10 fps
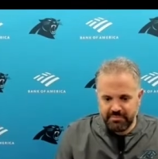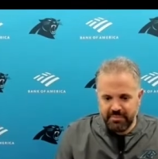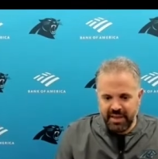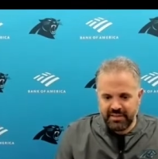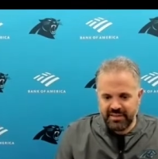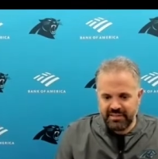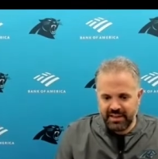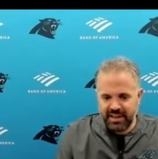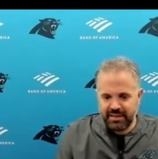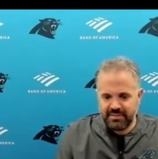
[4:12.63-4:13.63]
mindset
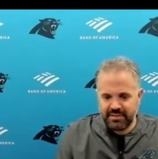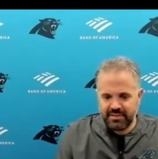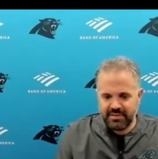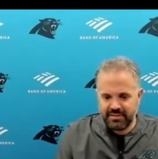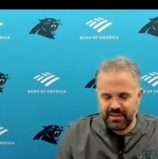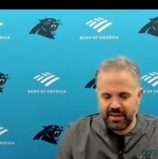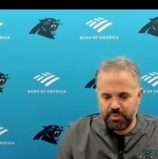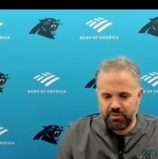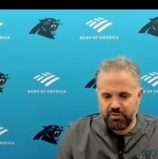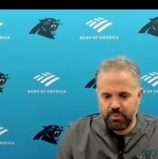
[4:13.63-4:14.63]
today to get
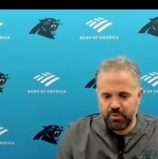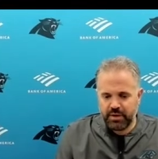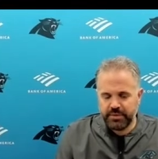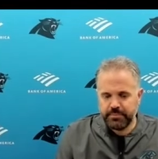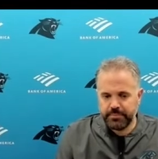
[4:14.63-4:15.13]
pressure on Brady.